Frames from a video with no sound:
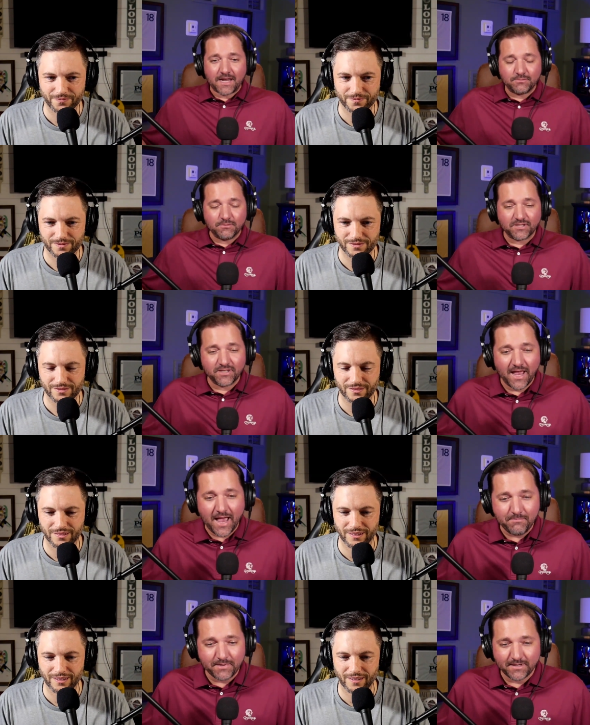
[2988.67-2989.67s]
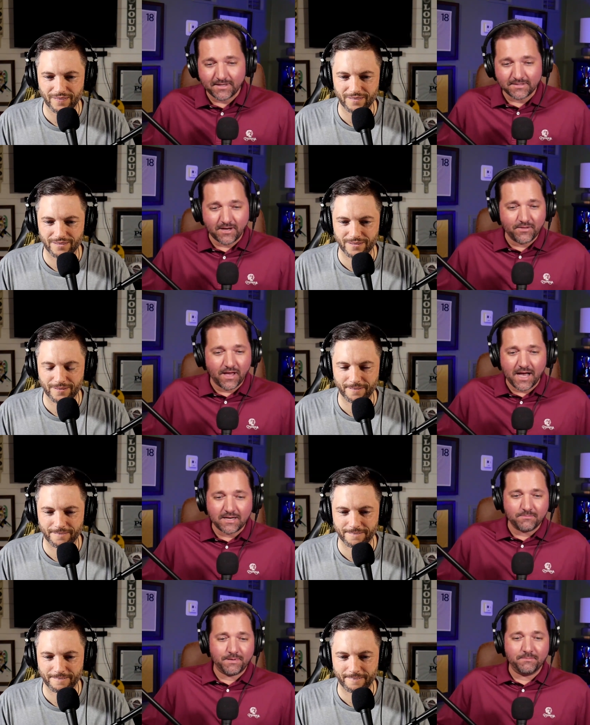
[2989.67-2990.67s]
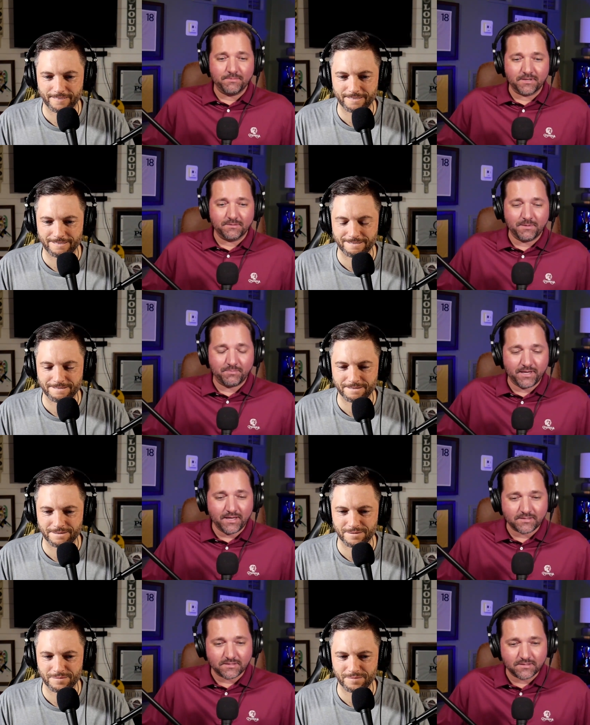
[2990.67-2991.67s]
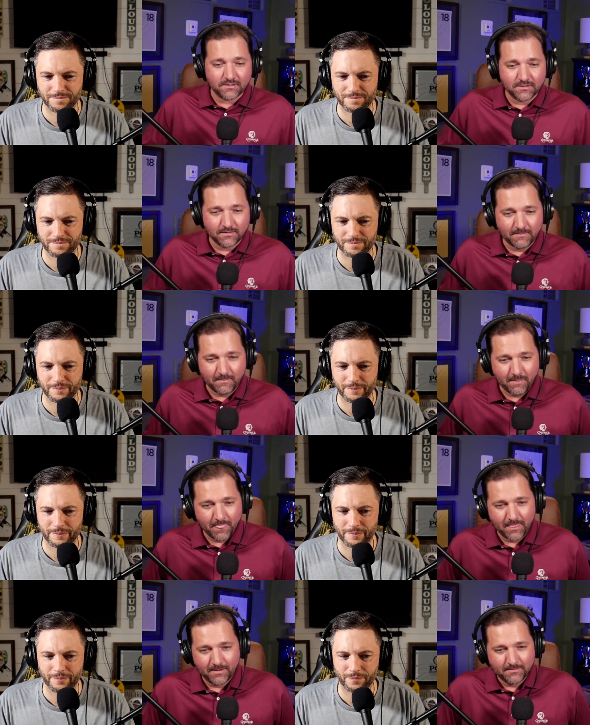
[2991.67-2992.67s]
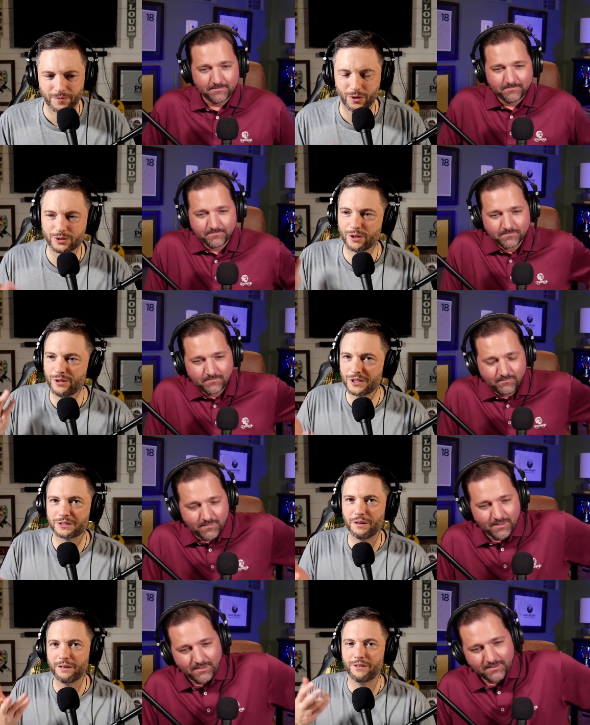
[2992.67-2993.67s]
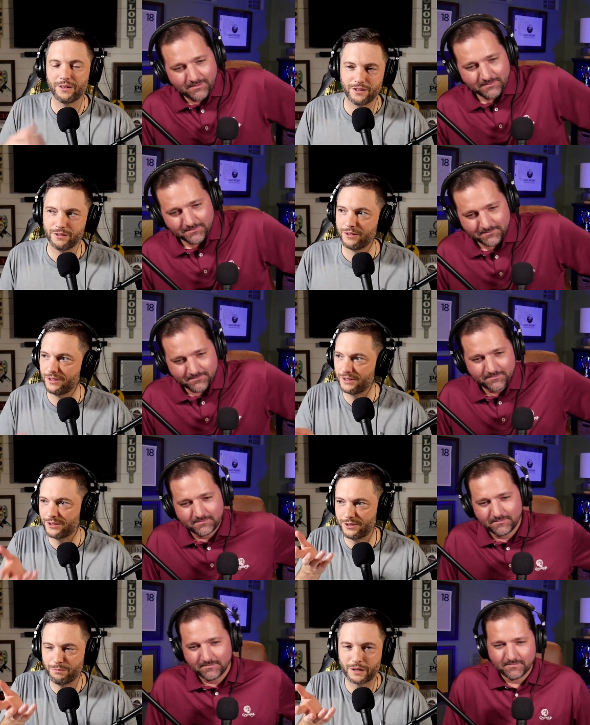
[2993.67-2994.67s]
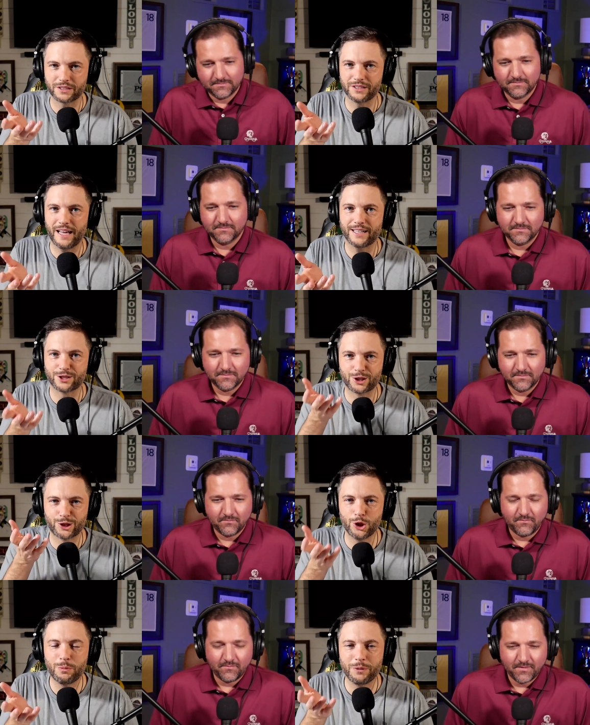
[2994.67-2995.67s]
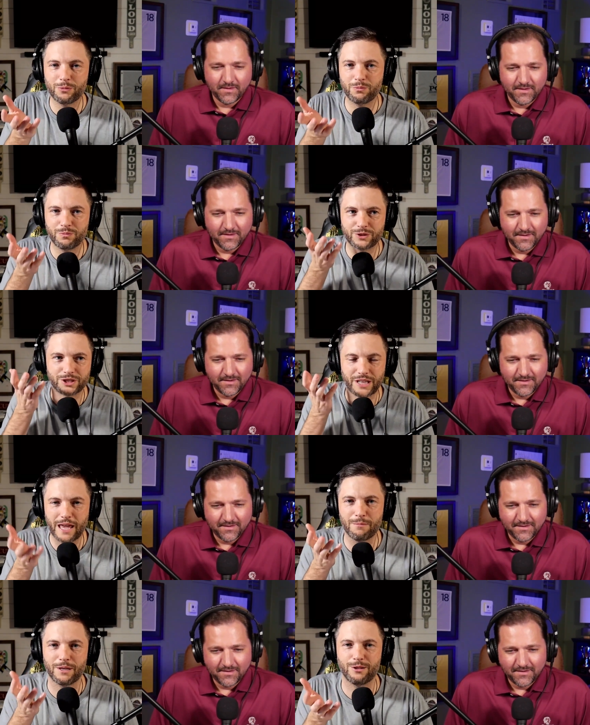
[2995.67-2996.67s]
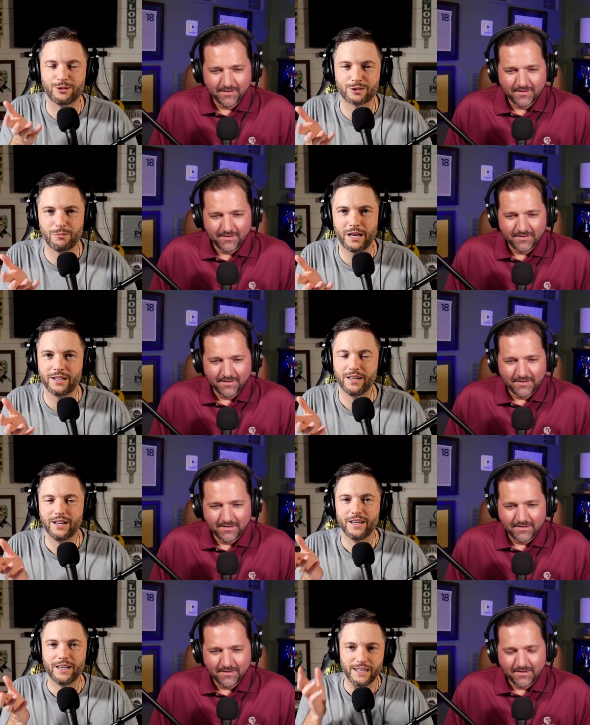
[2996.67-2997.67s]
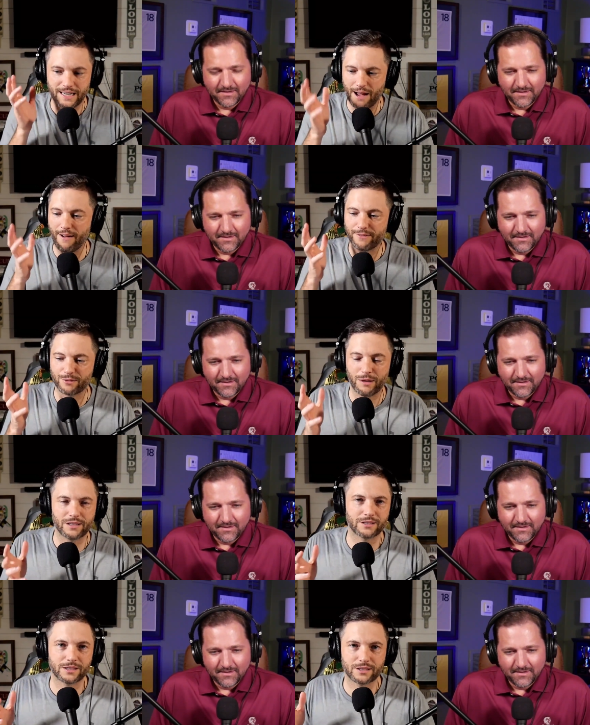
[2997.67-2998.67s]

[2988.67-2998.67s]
Speaker 1: That's what's going to happen because all the Honda people are going to be pissed.
Speaker 2: Also, you just you, you, because of that stupid statement you just made, now I have to make this